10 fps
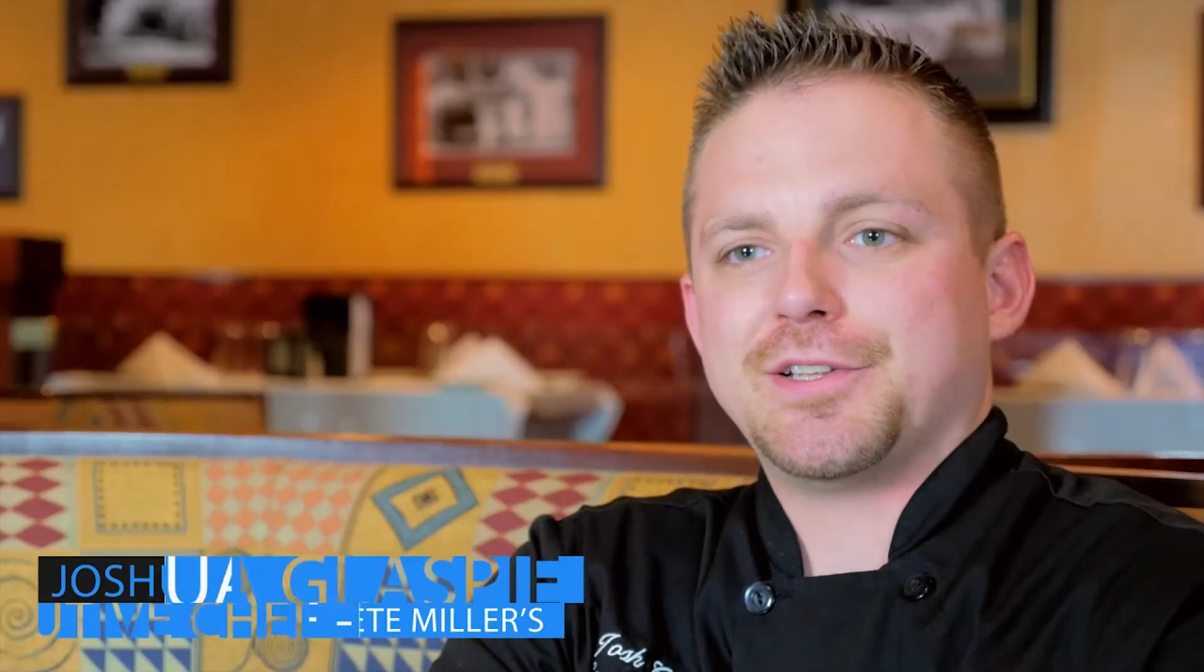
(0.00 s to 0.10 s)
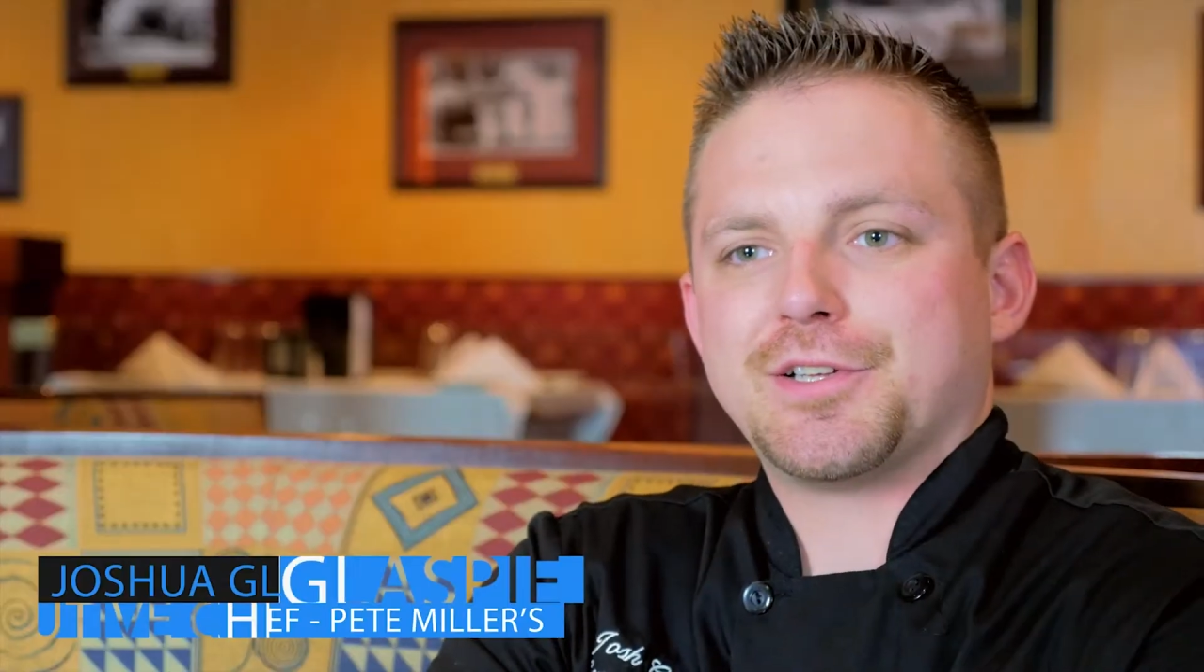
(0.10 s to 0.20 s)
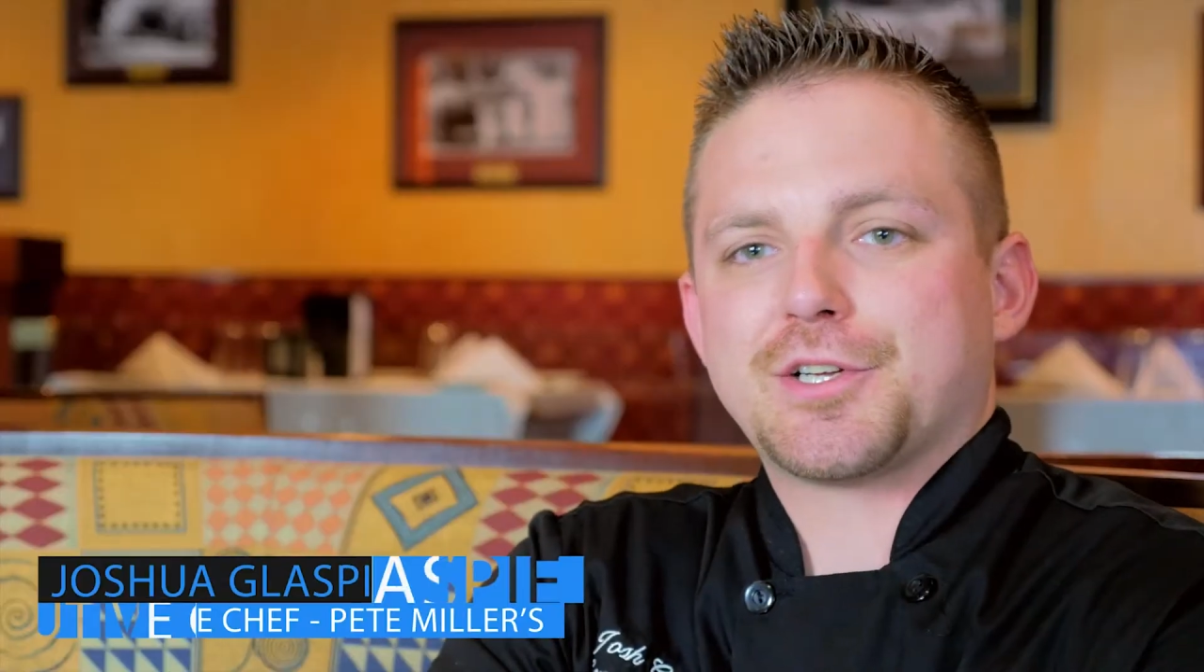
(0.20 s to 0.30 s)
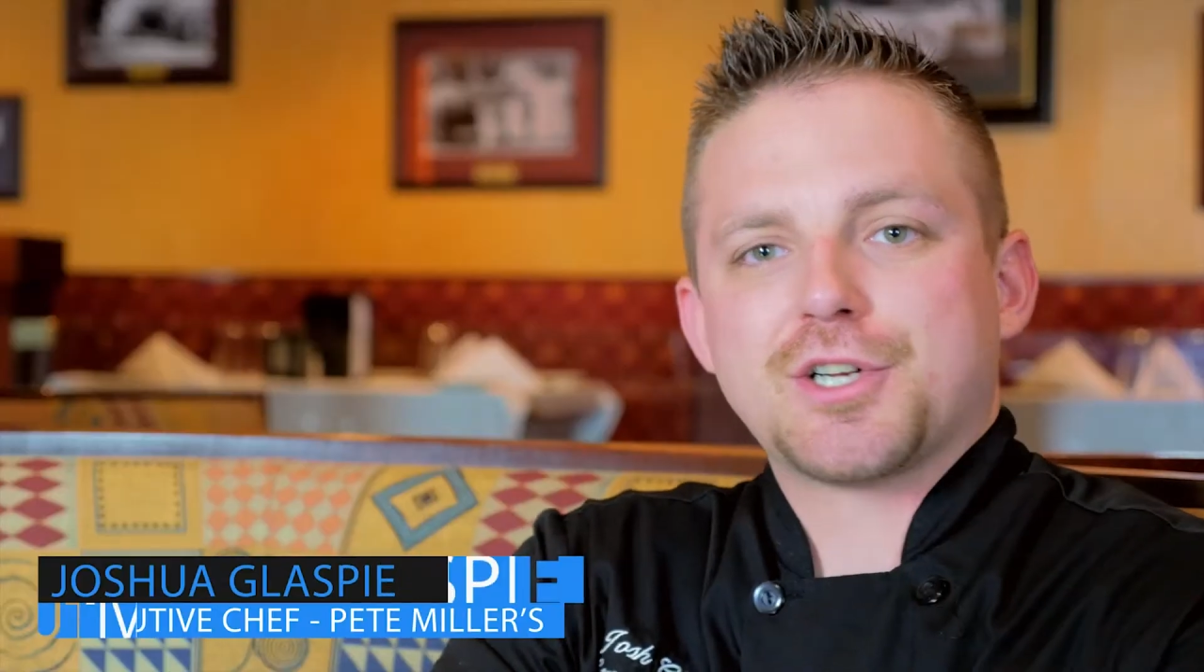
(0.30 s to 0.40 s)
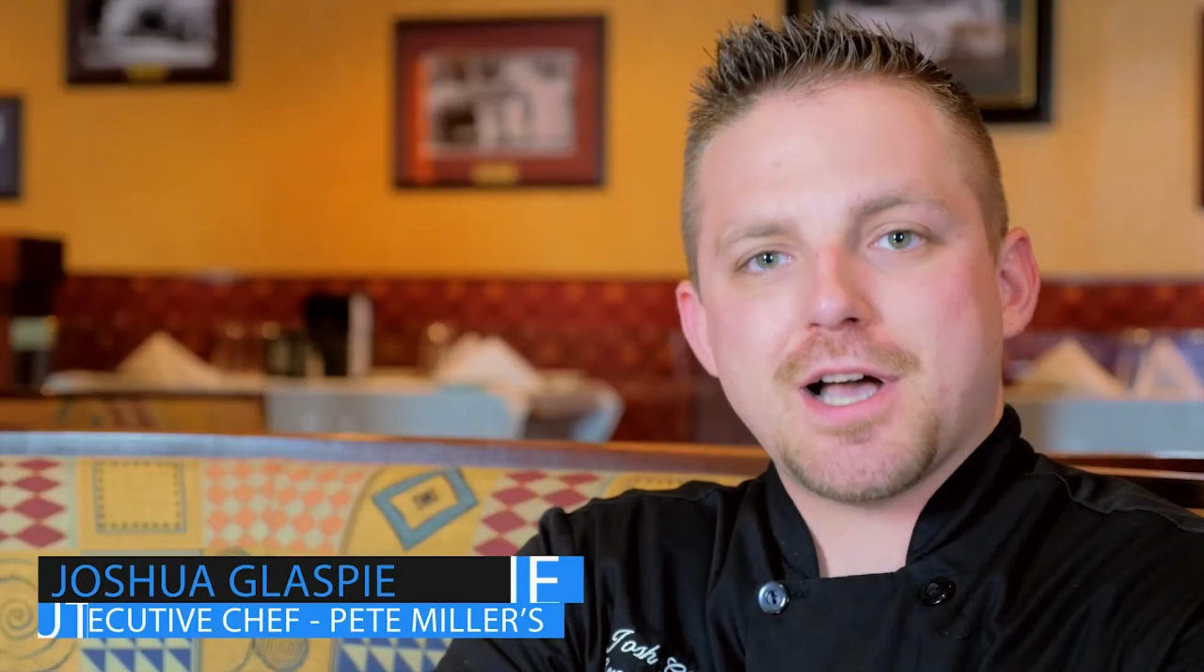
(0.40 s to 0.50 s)

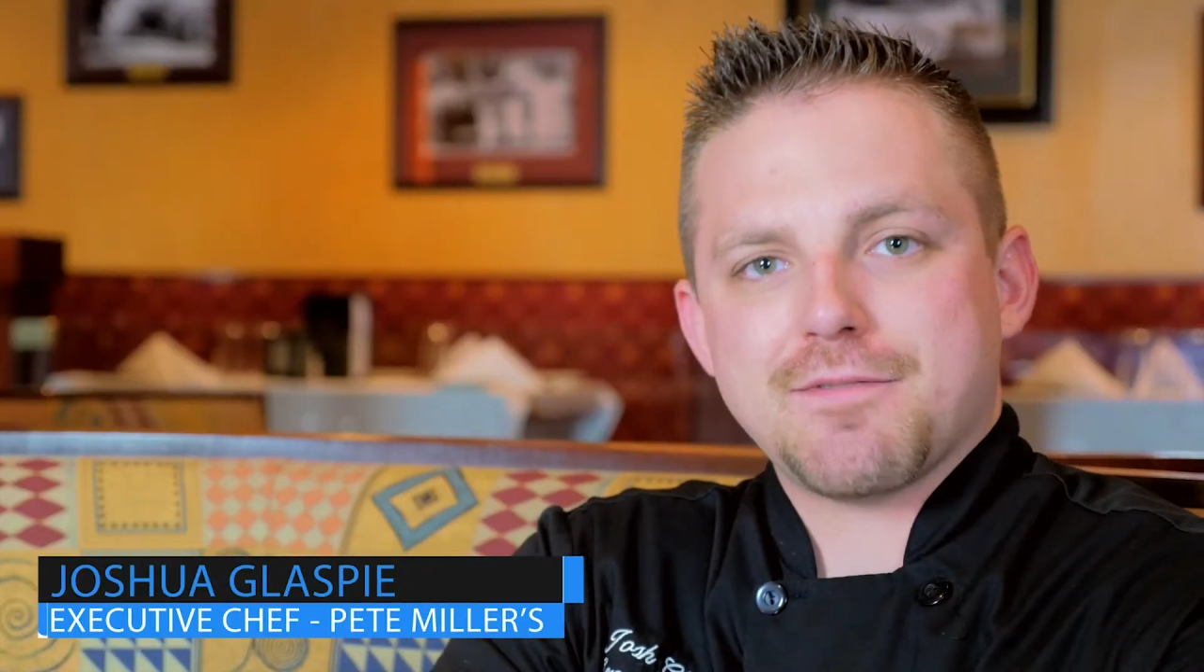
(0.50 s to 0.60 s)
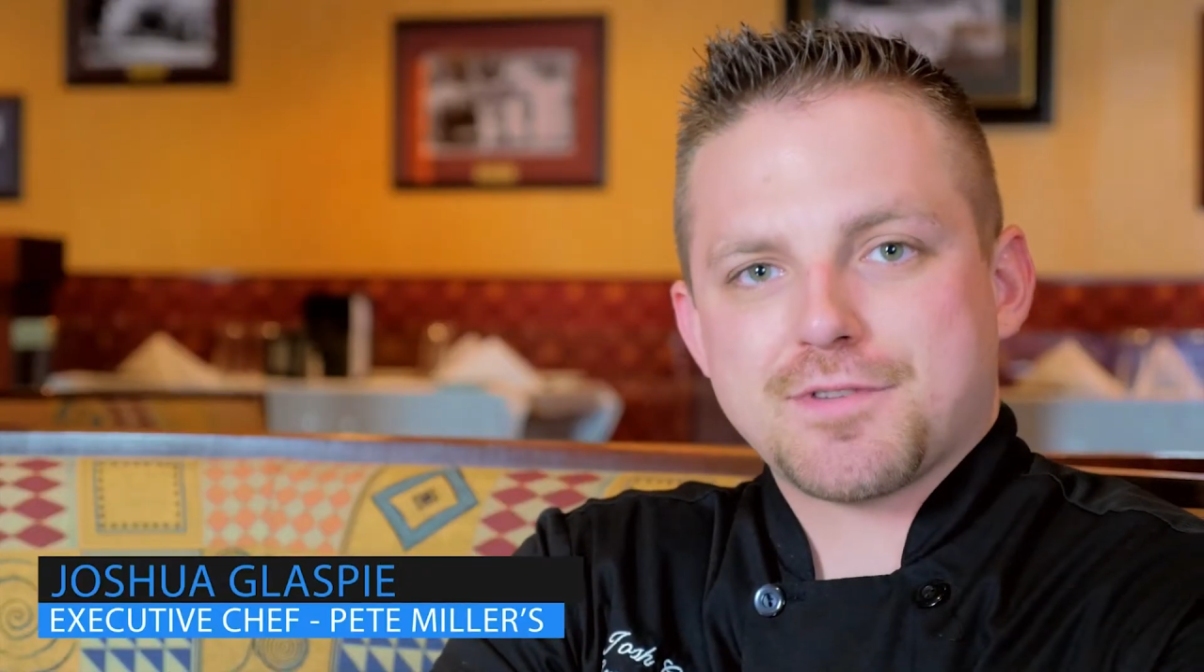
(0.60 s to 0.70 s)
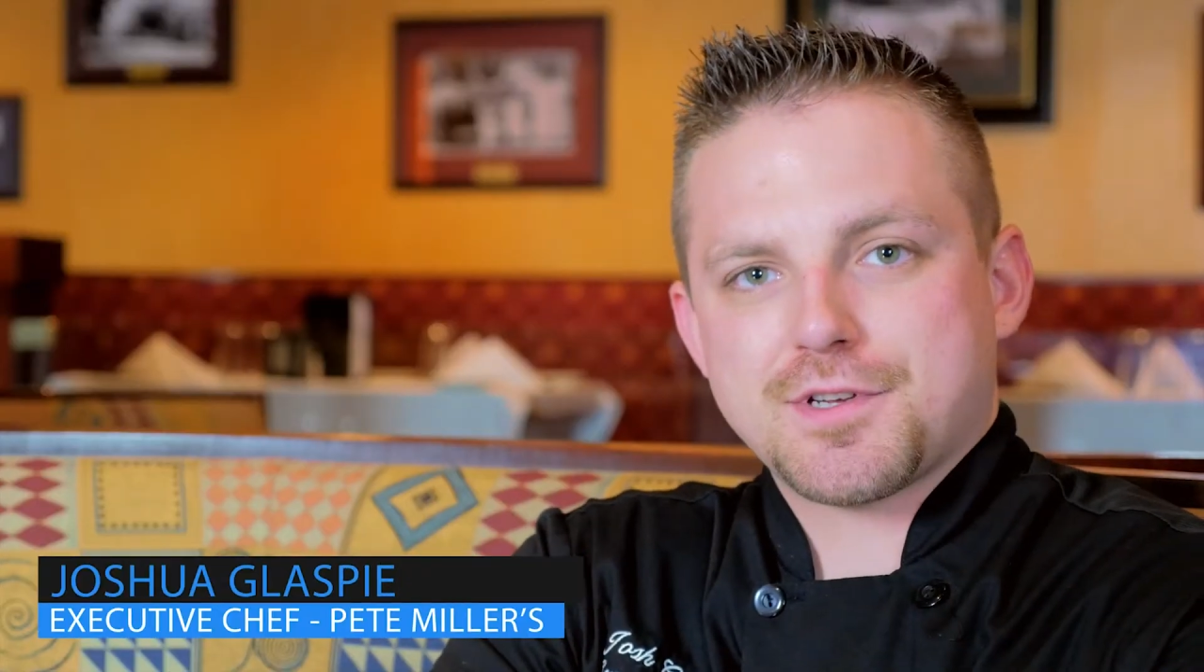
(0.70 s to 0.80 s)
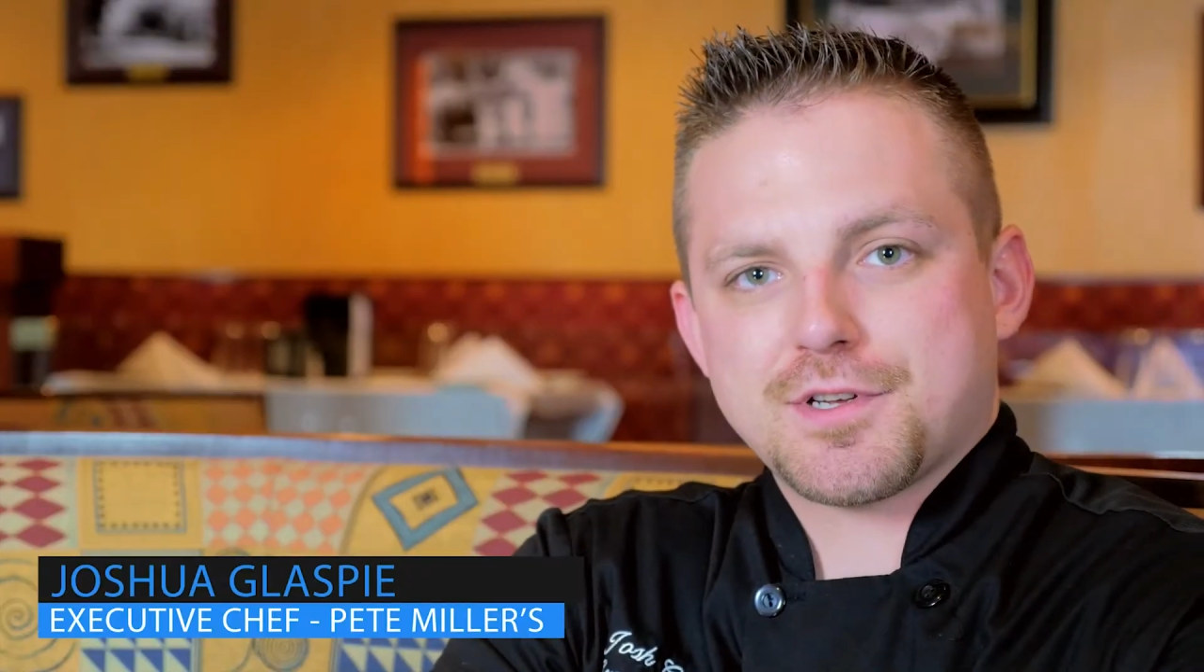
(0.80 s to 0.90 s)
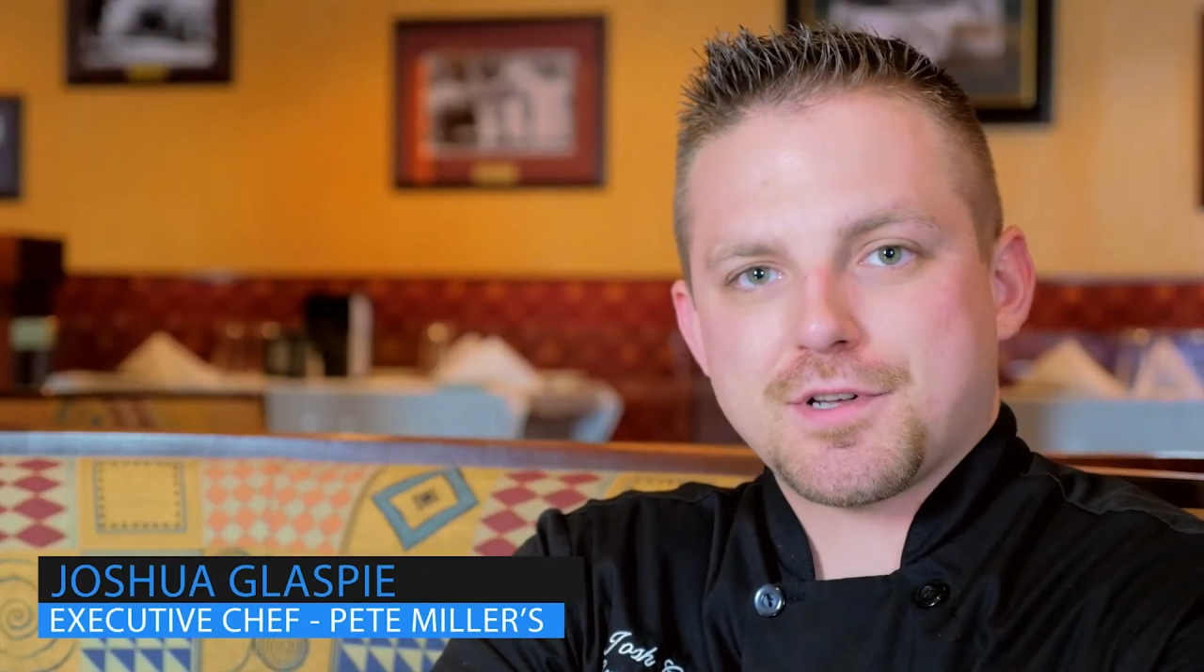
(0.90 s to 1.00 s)
the
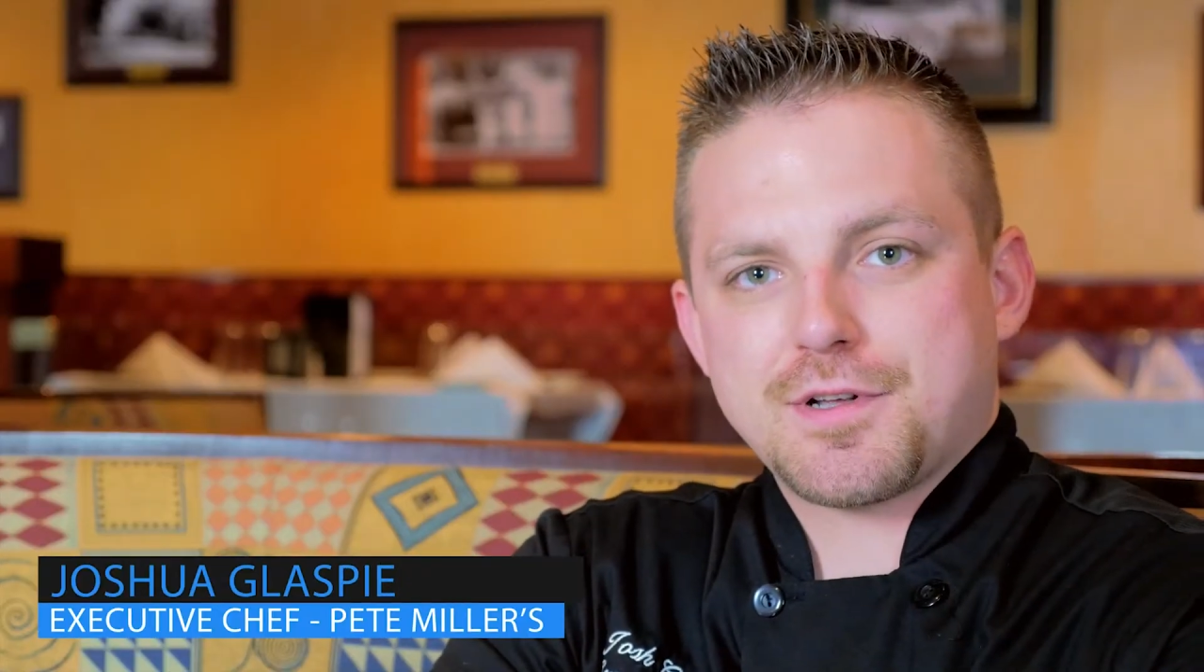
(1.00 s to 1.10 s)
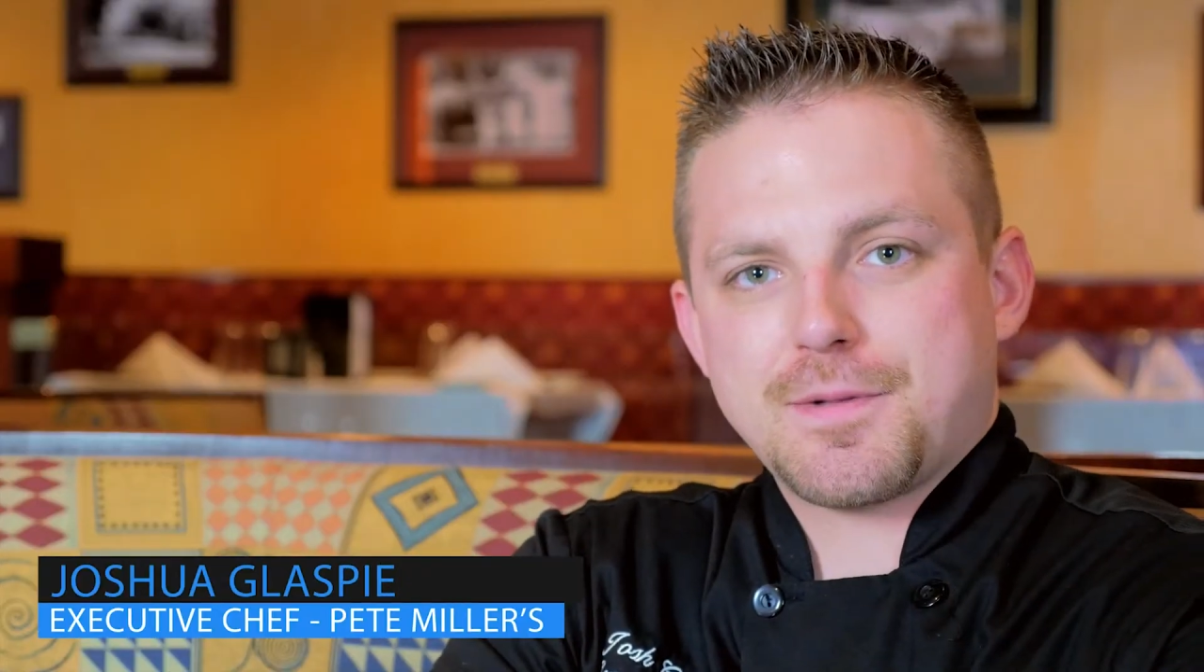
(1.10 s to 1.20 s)
chefs